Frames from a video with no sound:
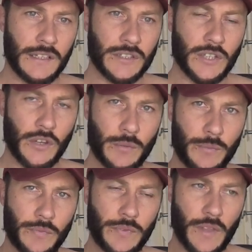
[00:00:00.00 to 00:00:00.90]

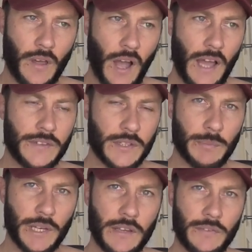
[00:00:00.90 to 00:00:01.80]
So I had this
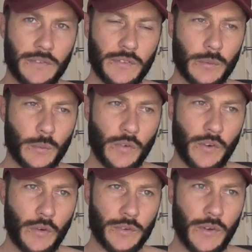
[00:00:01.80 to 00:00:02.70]
belief
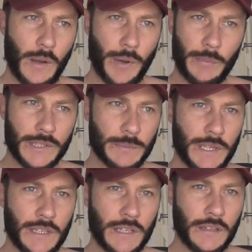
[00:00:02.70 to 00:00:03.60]
revolved around public
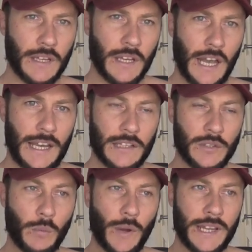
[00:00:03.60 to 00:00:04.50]
speaking, and
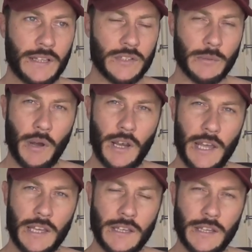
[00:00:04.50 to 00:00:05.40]
as I went into my
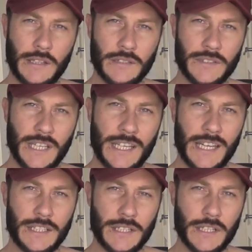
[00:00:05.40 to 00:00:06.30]
later years,
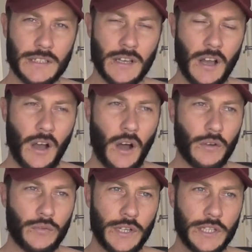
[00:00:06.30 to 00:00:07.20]
teenage years,
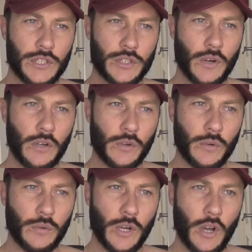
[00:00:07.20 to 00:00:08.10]
I'd really
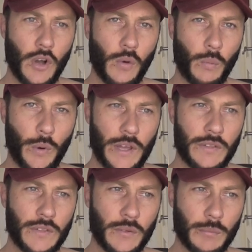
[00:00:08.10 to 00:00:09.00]
struggle
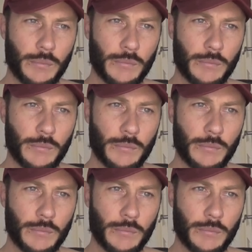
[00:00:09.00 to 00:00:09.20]
with